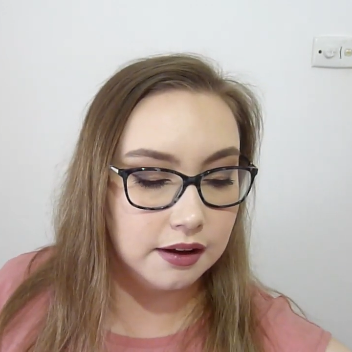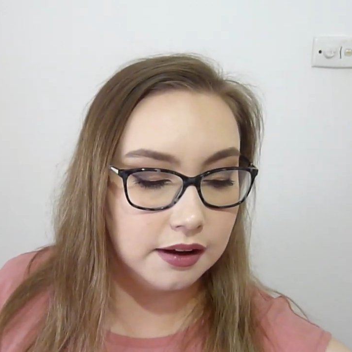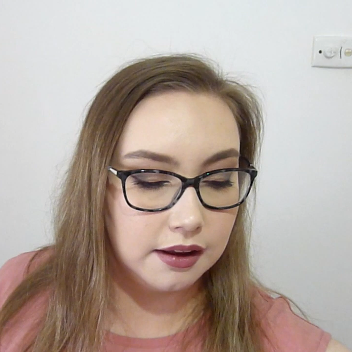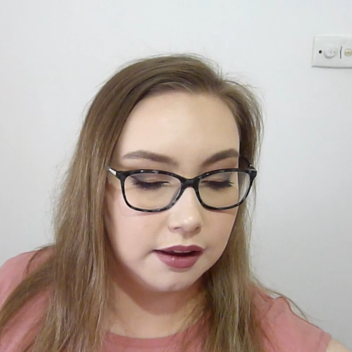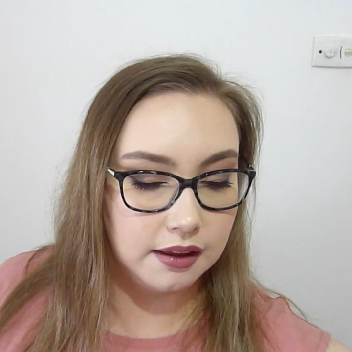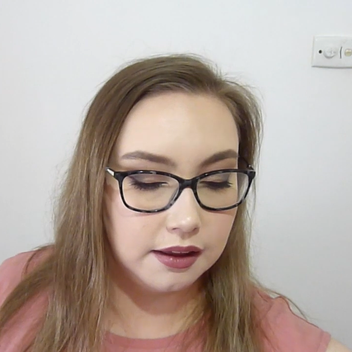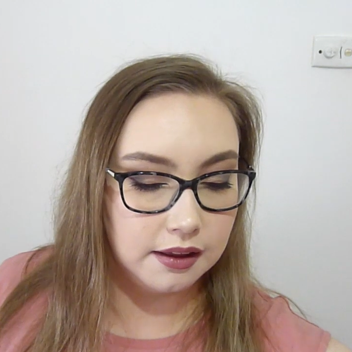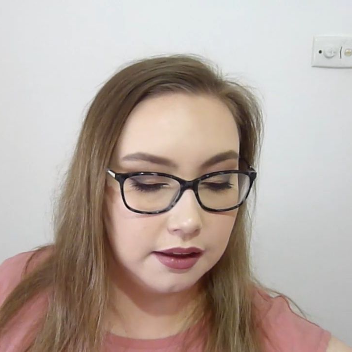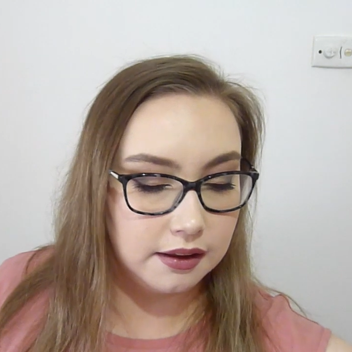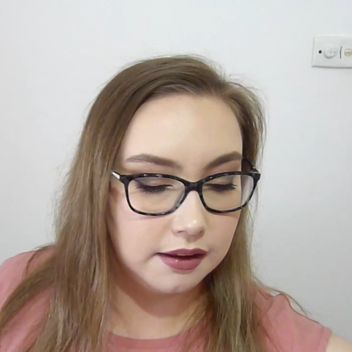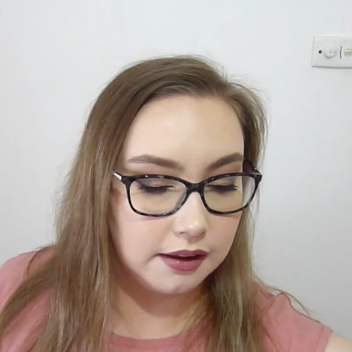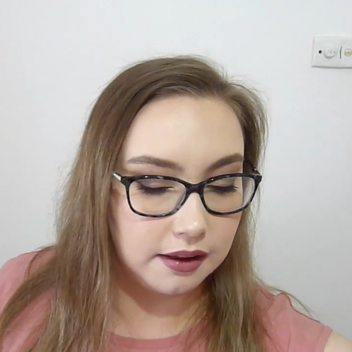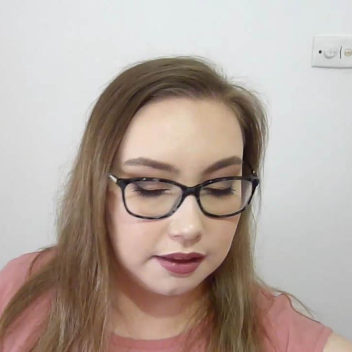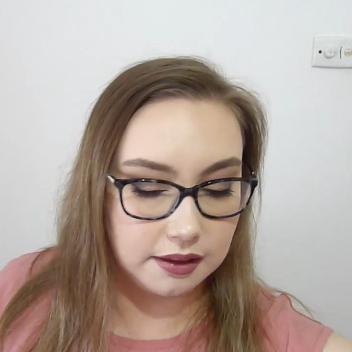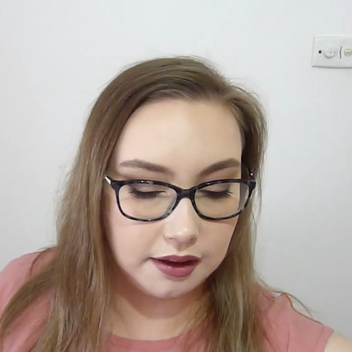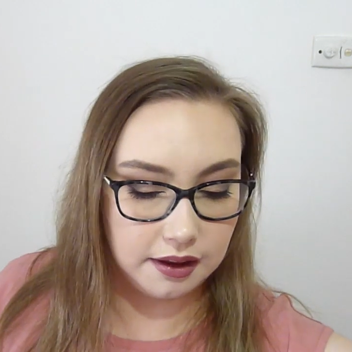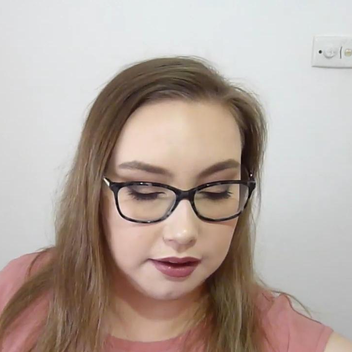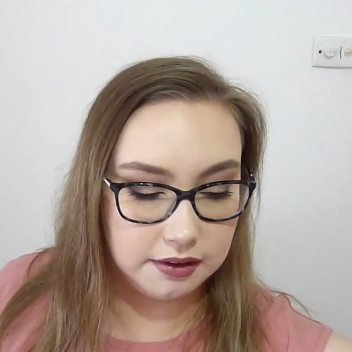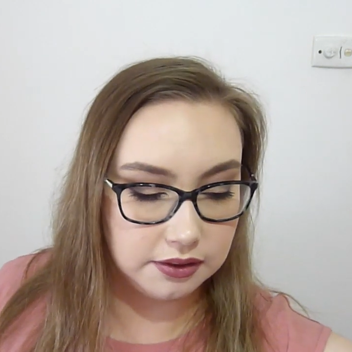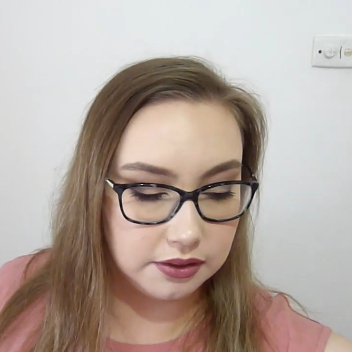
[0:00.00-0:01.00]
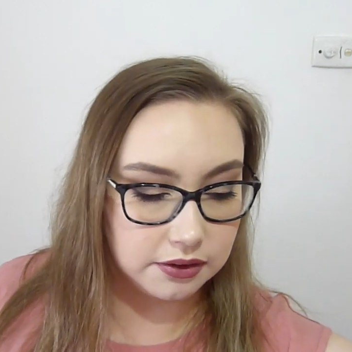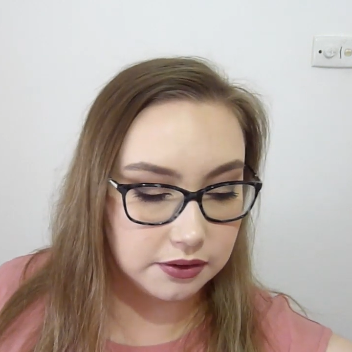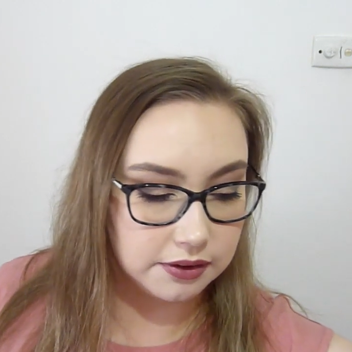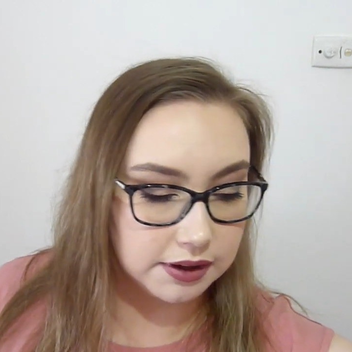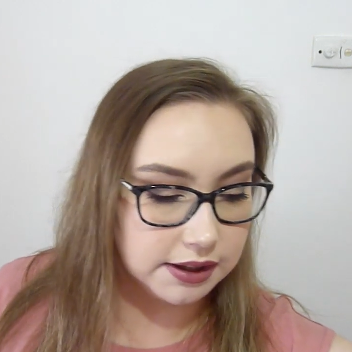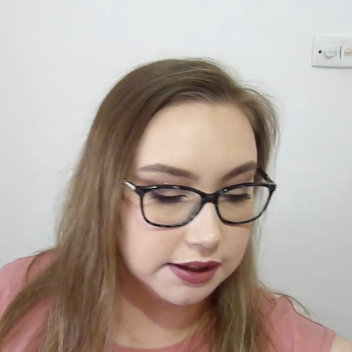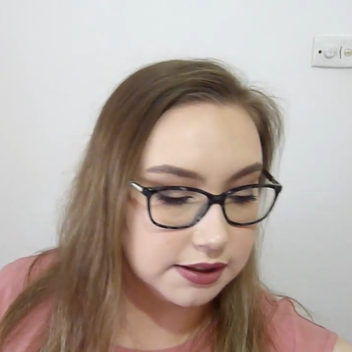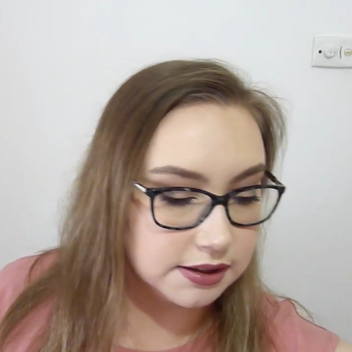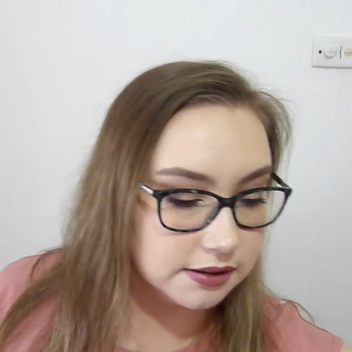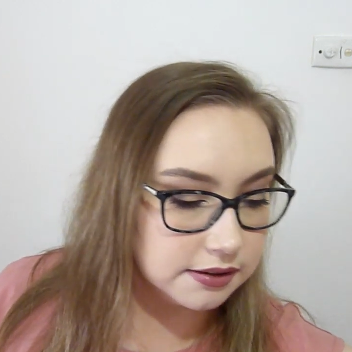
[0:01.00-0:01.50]
Okay, the
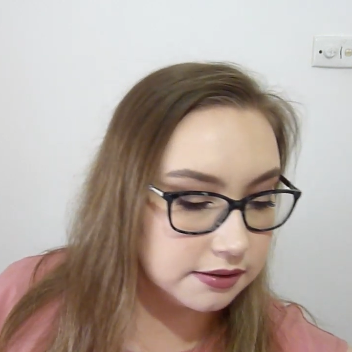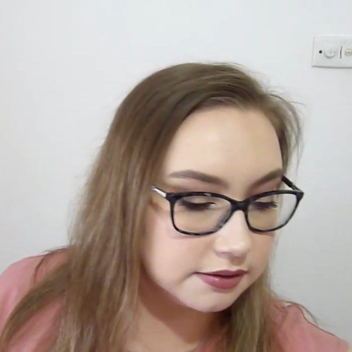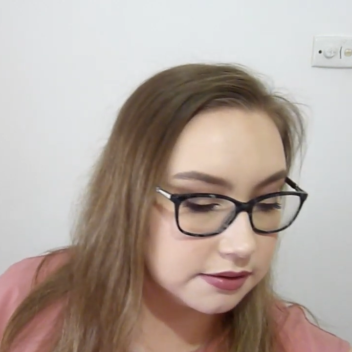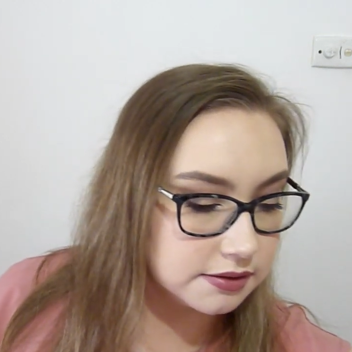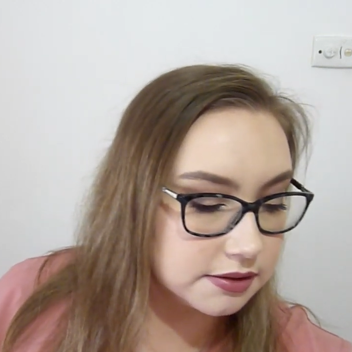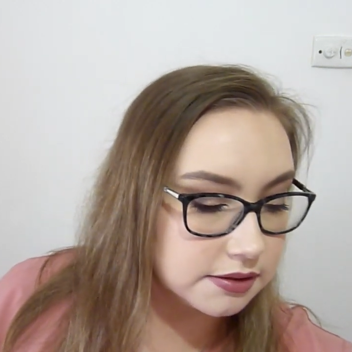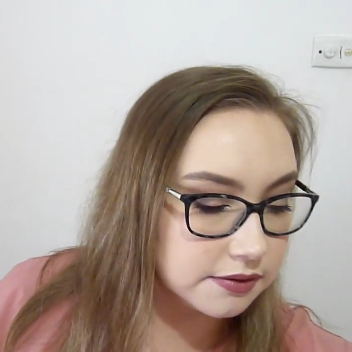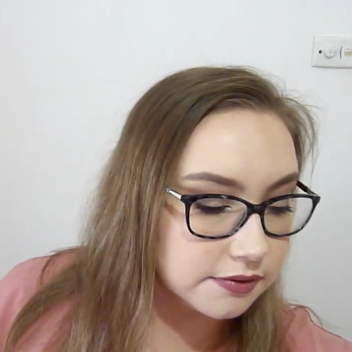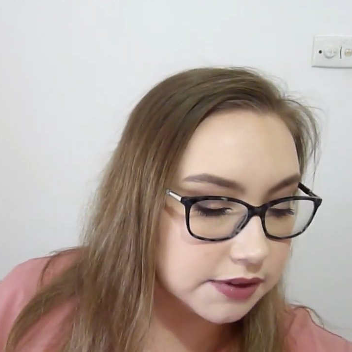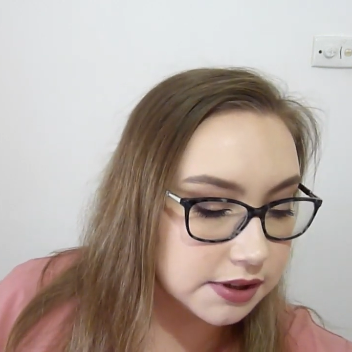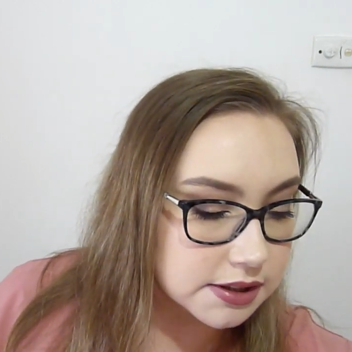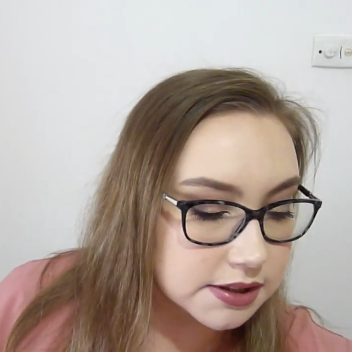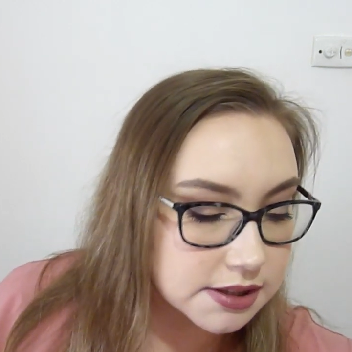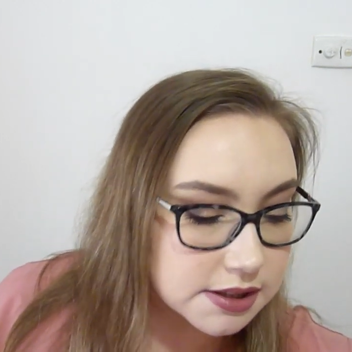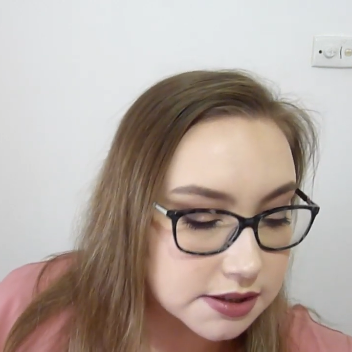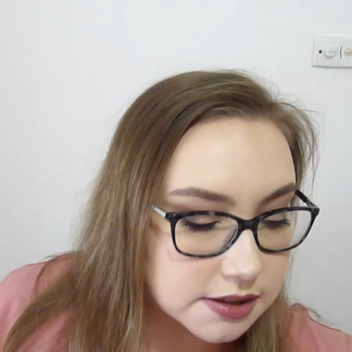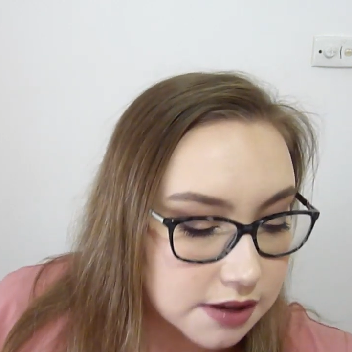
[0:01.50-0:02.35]
rest of this is